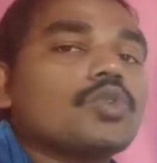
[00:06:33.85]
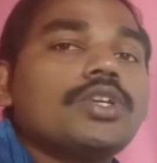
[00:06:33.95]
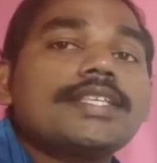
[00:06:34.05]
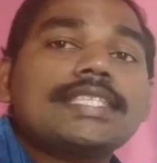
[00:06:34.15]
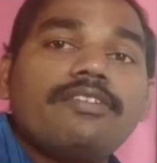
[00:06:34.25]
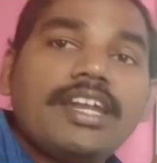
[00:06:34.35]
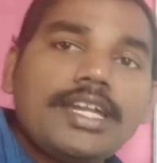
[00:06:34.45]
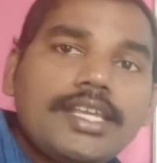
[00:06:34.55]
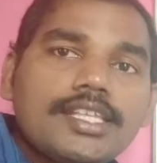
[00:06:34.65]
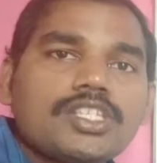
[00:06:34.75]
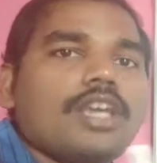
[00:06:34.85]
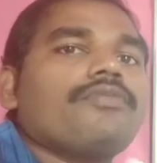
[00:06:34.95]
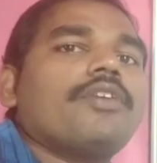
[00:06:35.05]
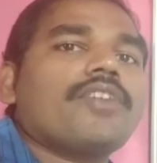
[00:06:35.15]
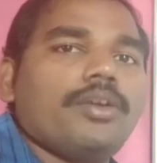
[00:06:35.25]
only 70S type
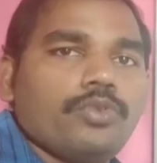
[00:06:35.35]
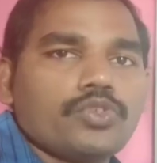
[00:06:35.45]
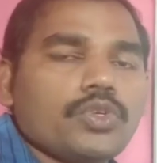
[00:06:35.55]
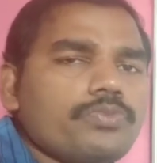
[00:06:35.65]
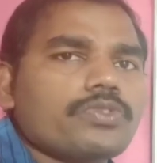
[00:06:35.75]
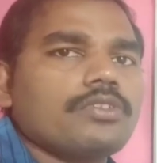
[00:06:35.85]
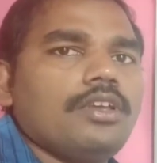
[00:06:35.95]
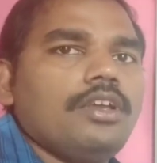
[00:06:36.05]
of ribosomes,